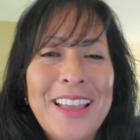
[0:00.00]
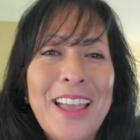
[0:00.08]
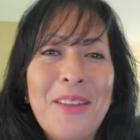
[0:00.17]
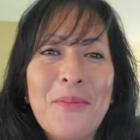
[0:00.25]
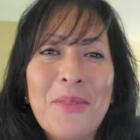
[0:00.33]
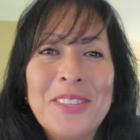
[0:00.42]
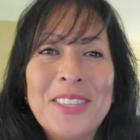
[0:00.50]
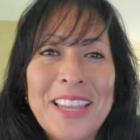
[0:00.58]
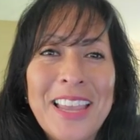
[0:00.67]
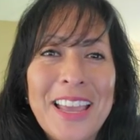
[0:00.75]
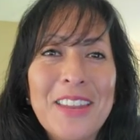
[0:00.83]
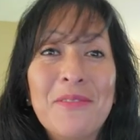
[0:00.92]
And once
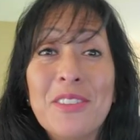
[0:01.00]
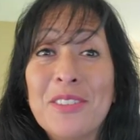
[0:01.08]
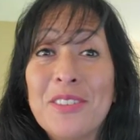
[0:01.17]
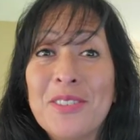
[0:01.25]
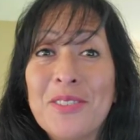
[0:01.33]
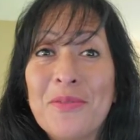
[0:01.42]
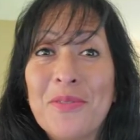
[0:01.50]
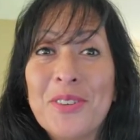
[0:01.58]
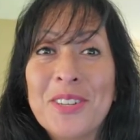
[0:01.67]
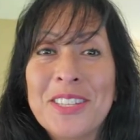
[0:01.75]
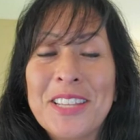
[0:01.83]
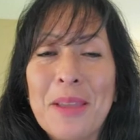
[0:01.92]
again, if this is your
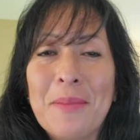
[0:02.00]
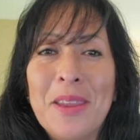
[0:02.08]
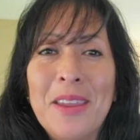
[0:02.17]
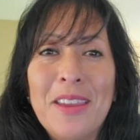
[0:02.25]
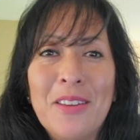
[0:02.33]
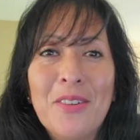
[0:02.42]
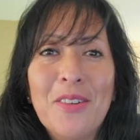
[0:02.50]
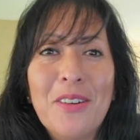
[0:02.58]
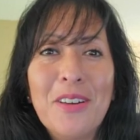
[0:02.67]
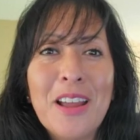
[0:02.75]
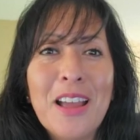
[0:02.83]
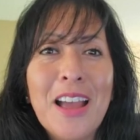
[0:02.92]
first time
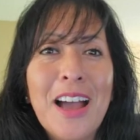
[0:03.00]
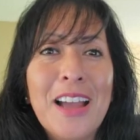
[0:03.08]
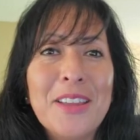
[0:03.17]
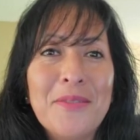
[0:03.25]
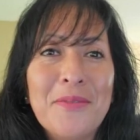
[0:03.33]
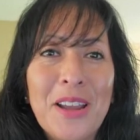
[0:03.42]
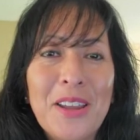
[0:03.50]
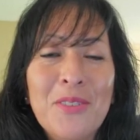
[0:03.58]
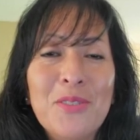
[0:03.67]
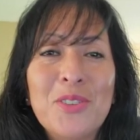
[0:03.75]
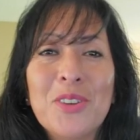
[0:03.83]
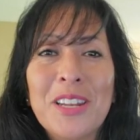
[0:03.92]
here, I invite
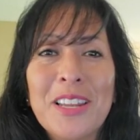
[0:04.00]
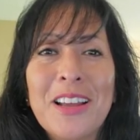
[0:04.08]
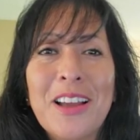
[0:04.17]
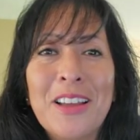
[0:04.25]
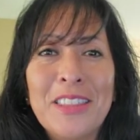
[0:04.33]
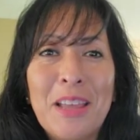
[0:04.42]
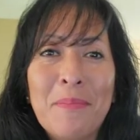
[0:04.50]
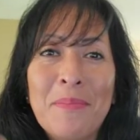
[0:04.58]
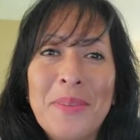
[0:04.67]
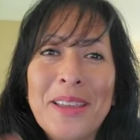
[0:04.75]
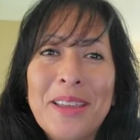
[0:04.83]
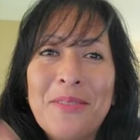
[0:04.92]
you to click on that
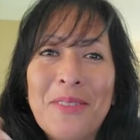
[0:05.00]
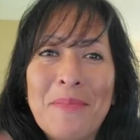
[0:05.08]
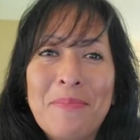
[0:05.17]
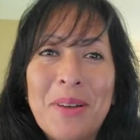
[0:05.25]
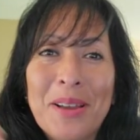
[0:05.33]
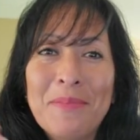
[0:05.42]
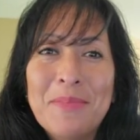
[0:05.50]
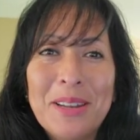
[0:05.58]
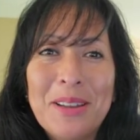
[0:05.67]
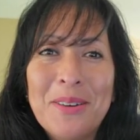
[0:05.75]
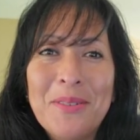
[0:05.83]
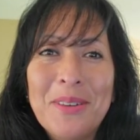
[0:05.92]
big red button
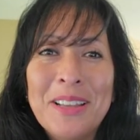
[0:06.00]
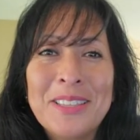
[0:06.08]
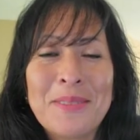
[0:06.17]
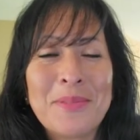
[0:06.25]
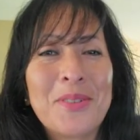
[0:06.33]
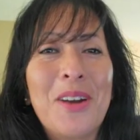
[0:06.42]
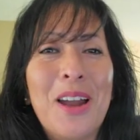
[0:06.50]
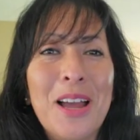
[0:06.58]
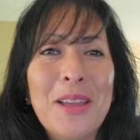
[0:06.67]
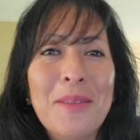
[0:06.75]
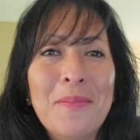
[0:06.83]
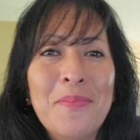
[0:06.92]
below and
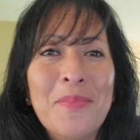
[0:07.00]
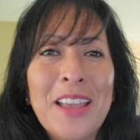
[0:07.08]
subscribe.